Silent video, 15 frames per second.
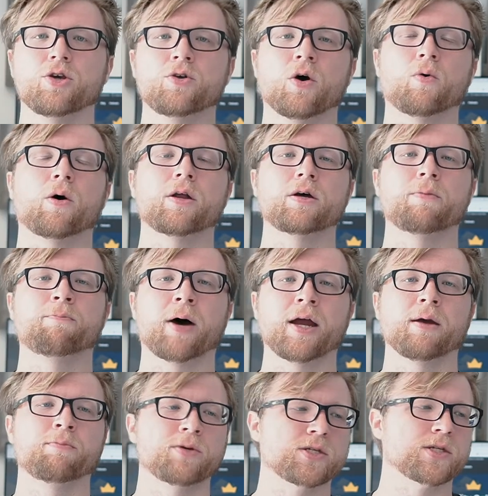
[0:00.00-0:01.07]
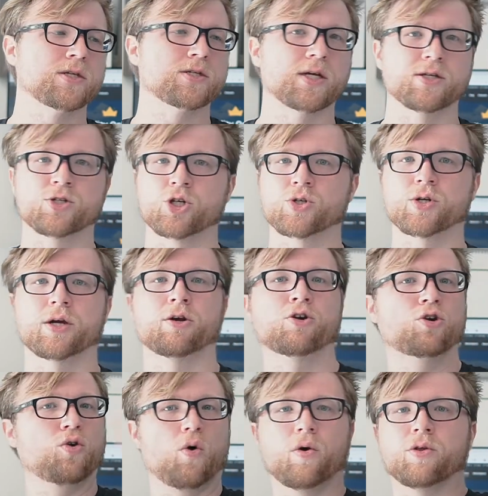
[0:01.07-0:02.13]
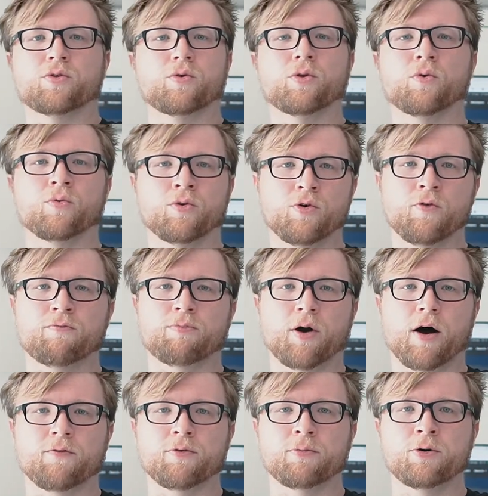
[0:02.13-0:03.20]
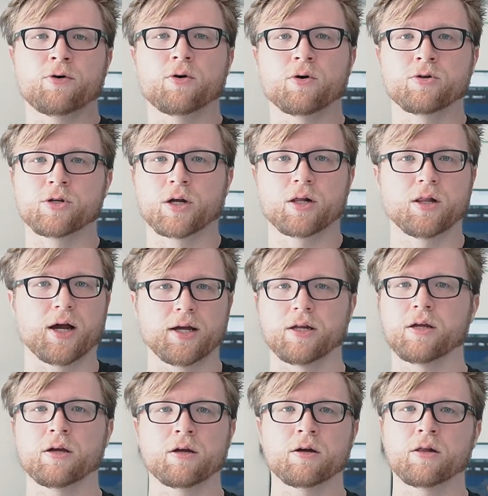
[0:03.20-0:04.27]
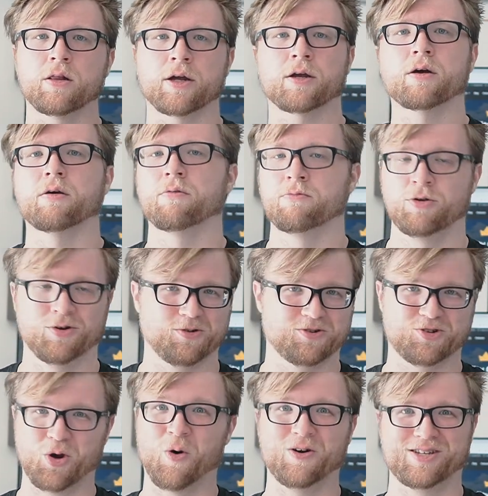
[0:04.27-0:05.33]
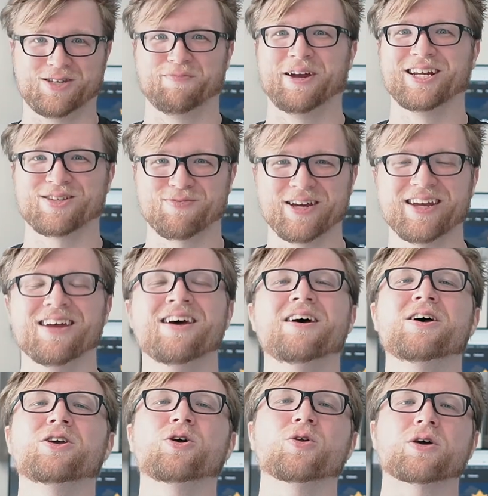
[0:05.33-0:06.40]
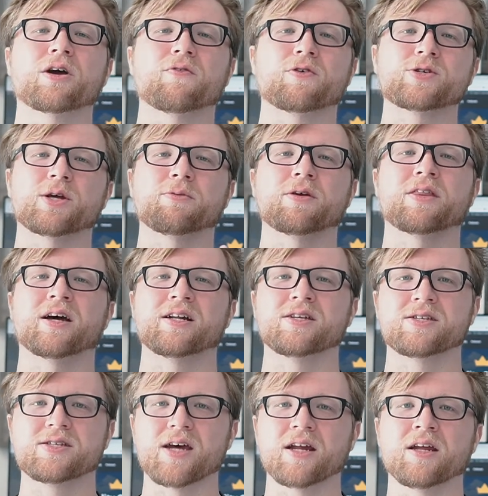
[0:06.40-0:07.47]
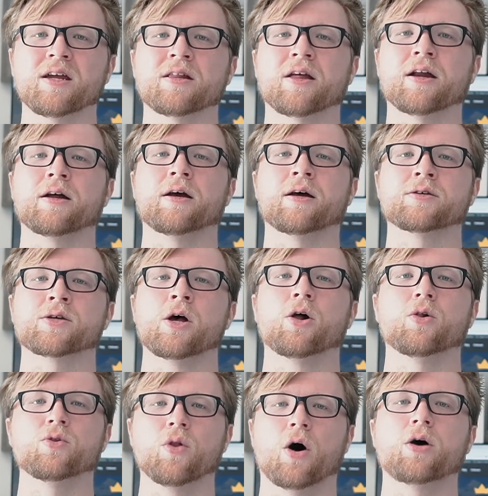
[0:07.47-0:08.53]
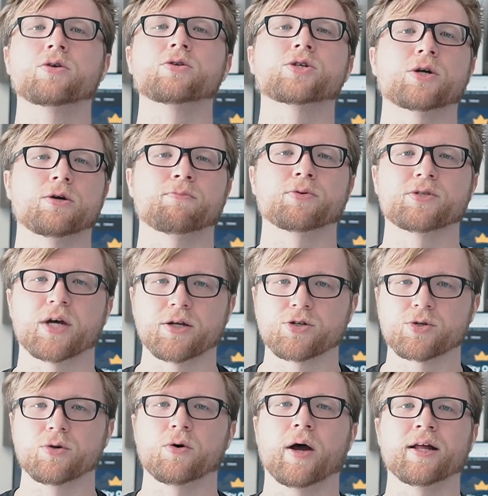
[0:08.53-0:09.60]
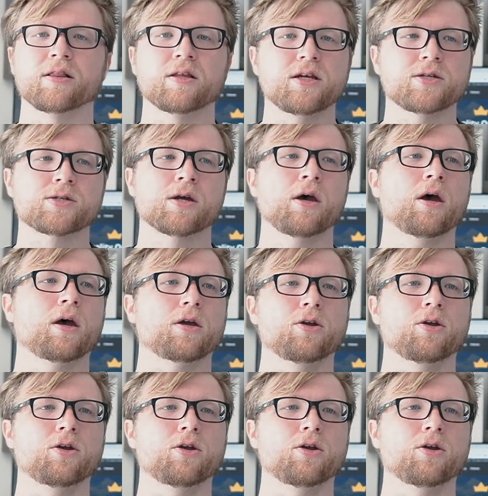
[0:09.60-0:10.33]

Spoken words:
You don't want to buy a business that's just like going through the roof profitable or declining, towards the basement. You're looking for something that is steady, that has long-term potential, at least